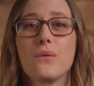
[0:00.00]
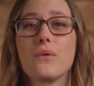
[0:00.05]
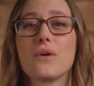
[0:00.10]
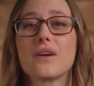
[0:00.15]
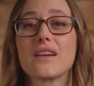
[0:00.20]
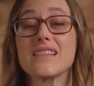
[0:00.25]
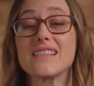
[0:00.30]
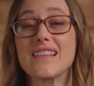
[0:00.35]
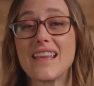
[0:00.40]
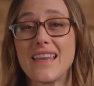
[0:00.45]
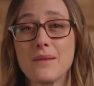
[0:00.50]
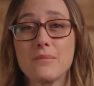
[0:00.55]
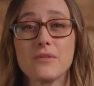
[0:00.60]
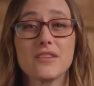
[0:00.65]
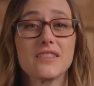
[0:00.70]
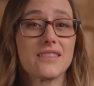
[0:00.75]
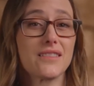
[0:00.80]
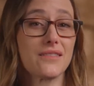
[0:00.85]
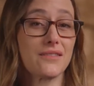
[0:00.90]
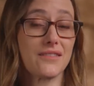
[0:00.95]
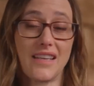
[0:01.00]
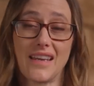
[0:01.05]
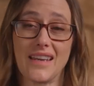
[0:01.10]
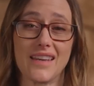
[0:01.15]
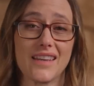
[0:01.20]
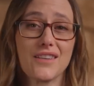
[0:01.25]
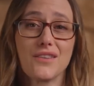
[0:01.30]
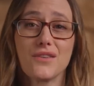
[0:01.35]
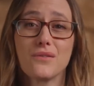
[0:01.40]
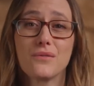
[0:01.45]
where it is able to
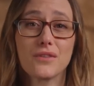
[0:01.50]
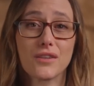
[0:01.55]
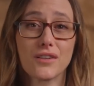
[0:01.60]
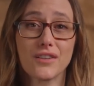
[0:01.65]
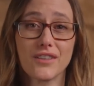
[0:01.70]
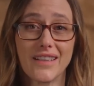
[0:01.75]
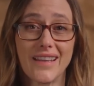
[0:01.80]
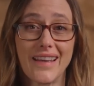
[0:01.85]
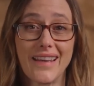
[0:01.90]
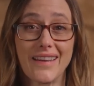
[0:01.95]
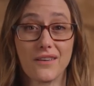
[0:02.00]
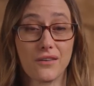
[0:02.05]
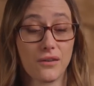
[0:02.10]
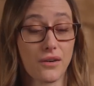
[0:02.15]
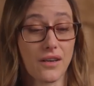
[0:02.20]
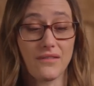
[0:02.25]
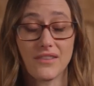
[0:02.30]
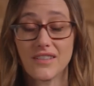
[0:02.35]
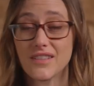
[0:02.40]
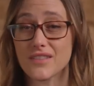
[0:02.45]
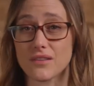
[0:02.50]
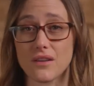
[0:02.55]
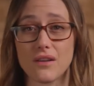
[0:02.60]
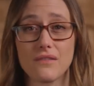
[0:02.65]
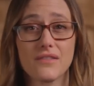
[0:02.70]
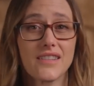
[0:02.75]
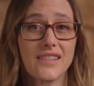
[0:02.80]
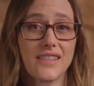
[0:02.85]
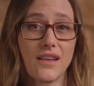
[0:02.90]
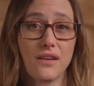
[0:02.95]
take in new learning or even
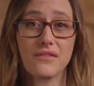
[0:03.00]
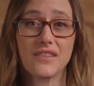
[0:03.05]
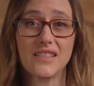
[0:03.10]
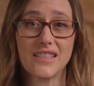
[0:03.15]
dissolve itself